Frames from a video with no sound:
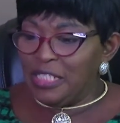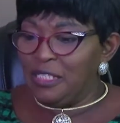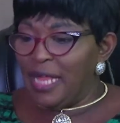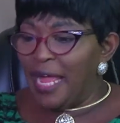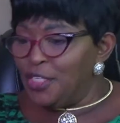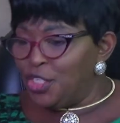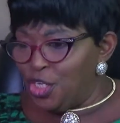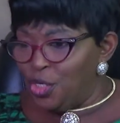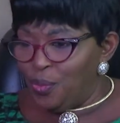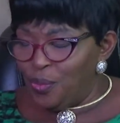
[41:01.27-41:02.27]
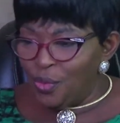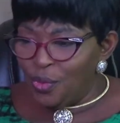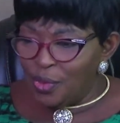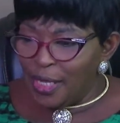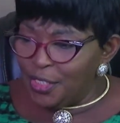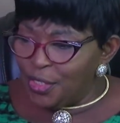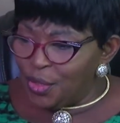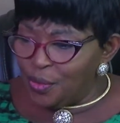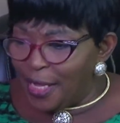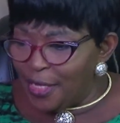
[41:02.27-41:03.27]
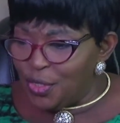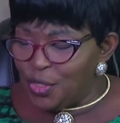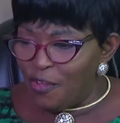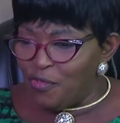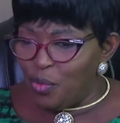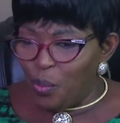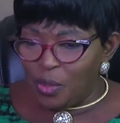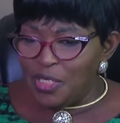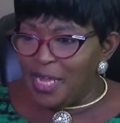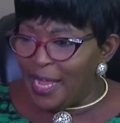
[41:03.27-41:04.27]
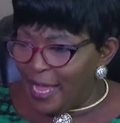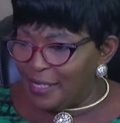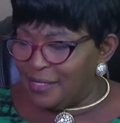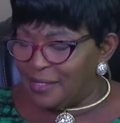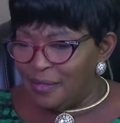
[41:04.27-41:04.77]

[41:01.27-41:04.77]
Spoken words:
Thank you everyone. Yes.